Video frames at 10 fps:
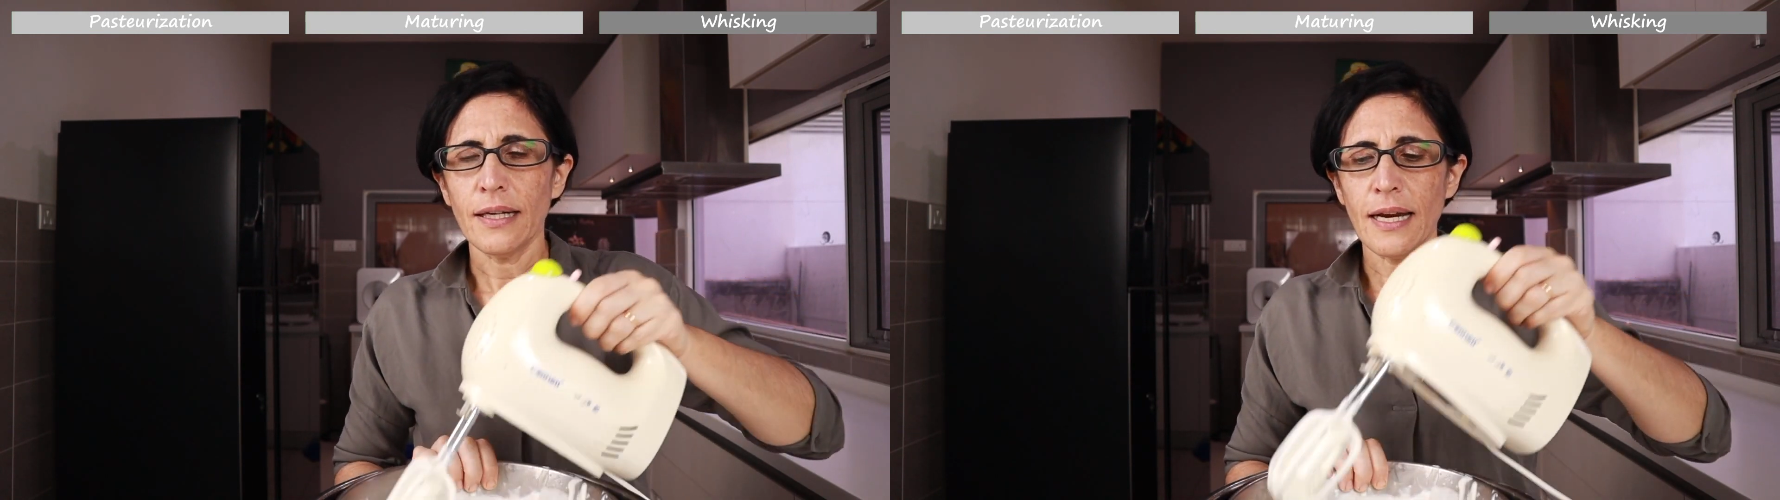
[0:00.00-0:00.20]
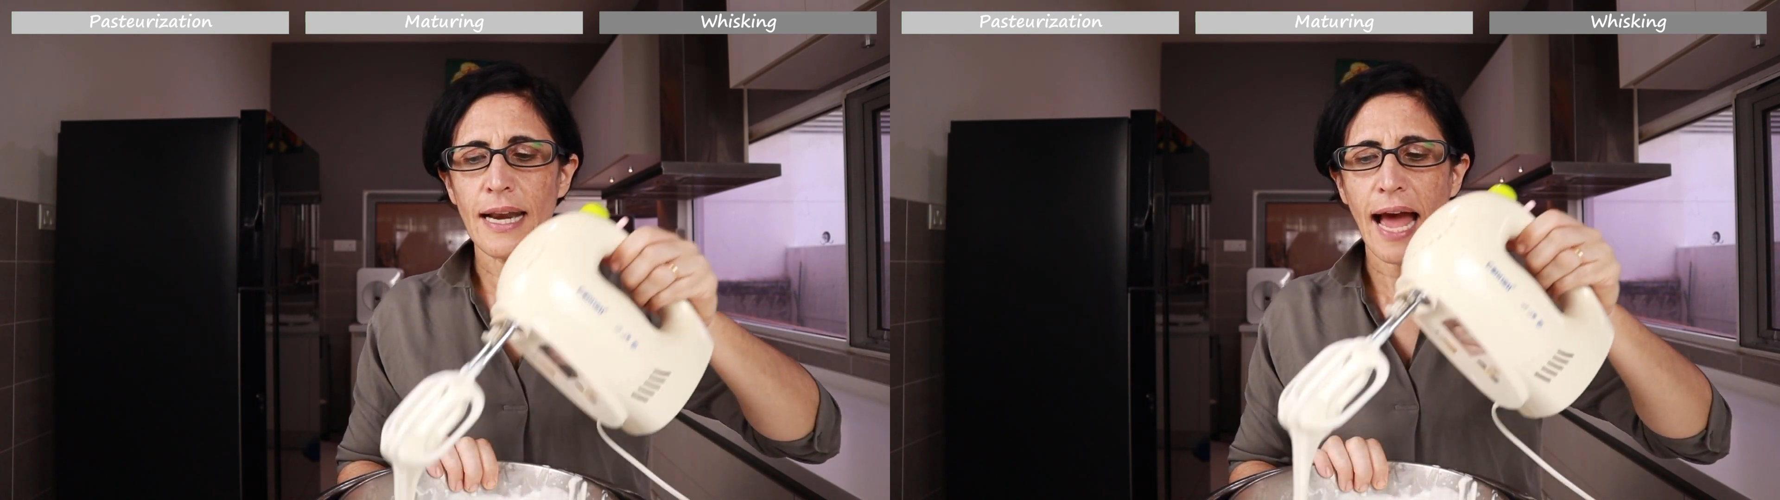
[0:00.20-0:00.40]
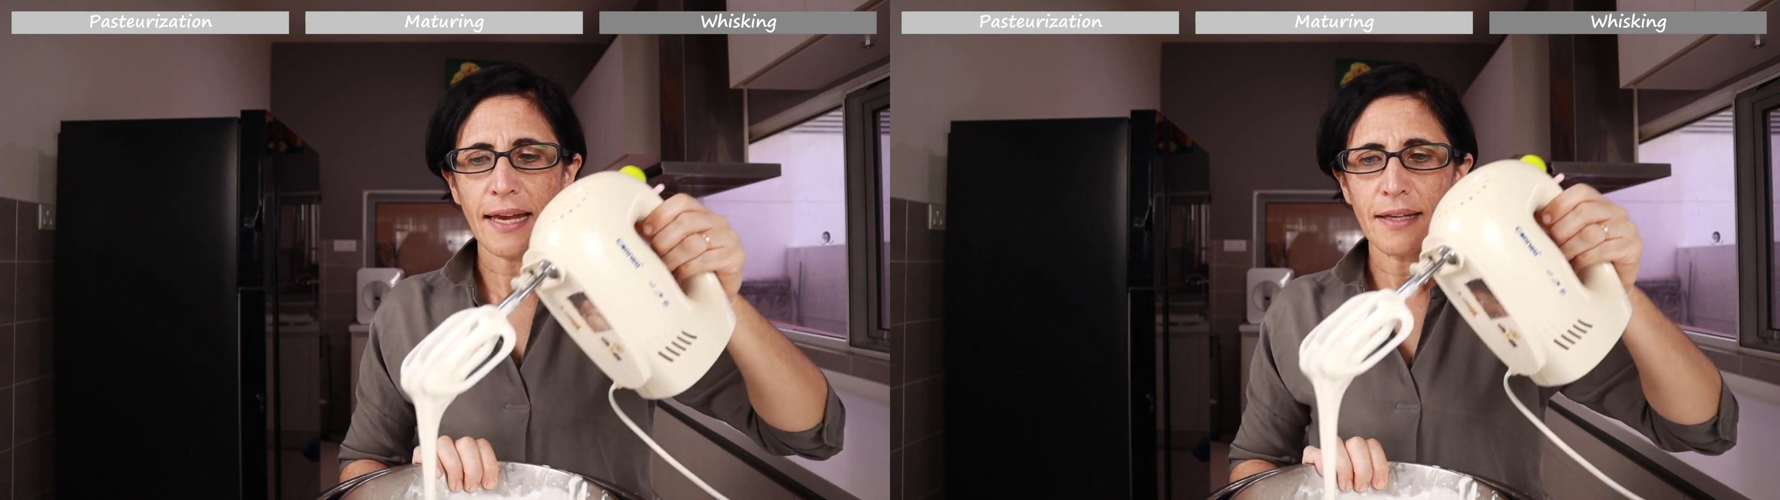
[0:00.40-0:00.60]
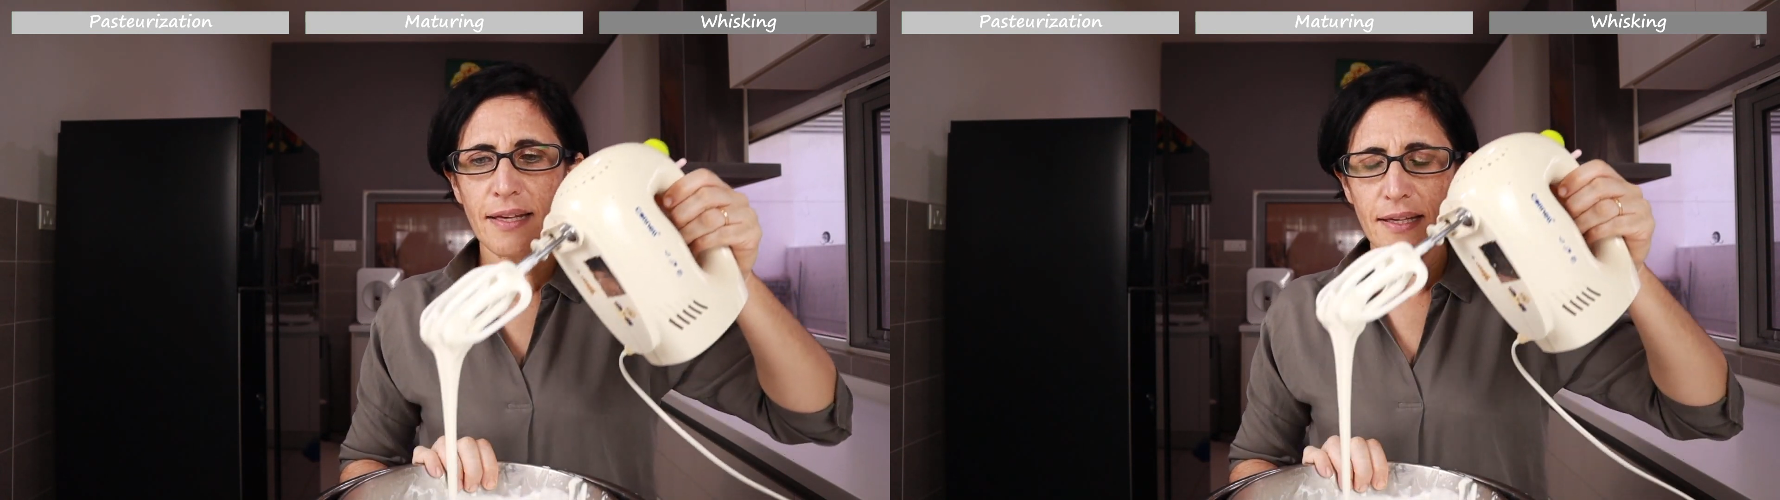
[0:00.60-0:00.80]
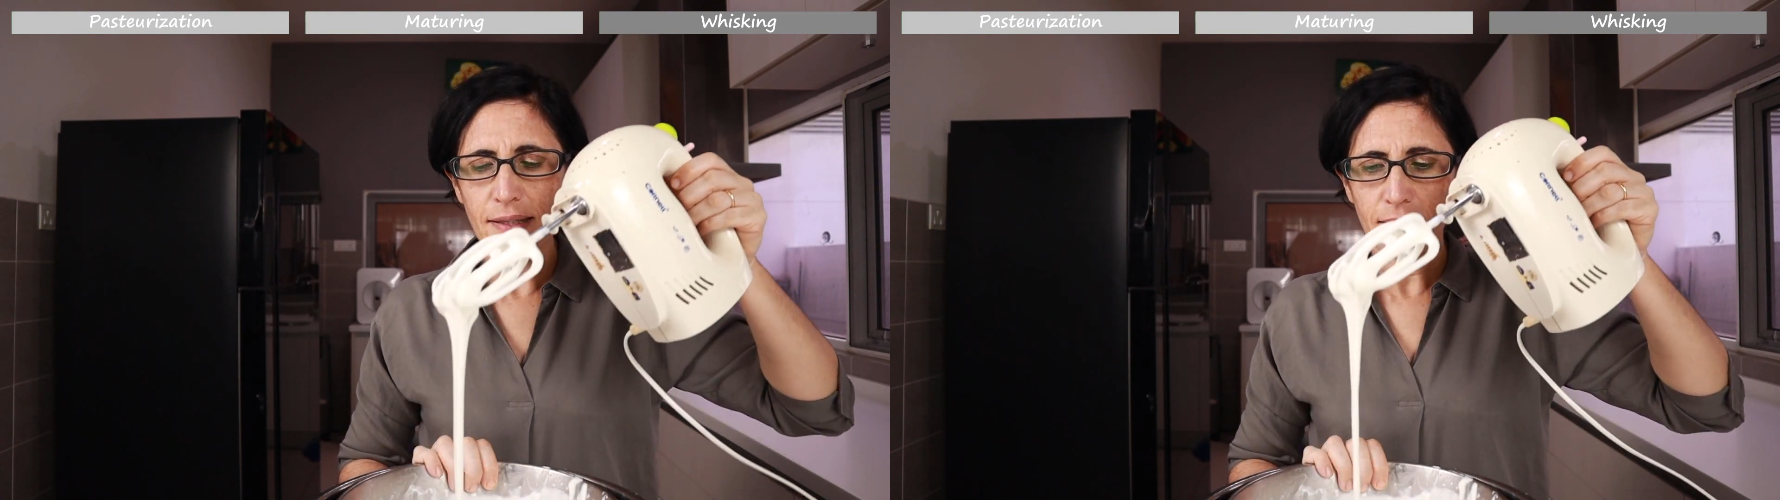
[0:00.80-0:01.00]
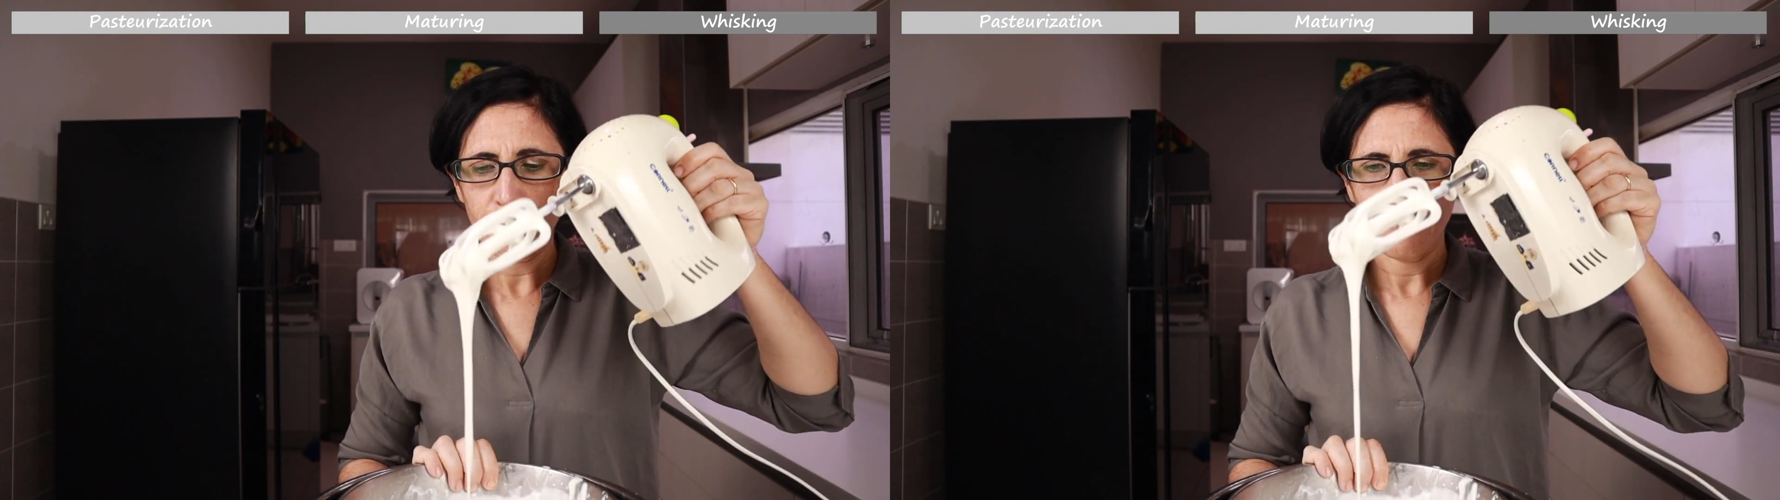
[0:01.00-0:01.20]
like this.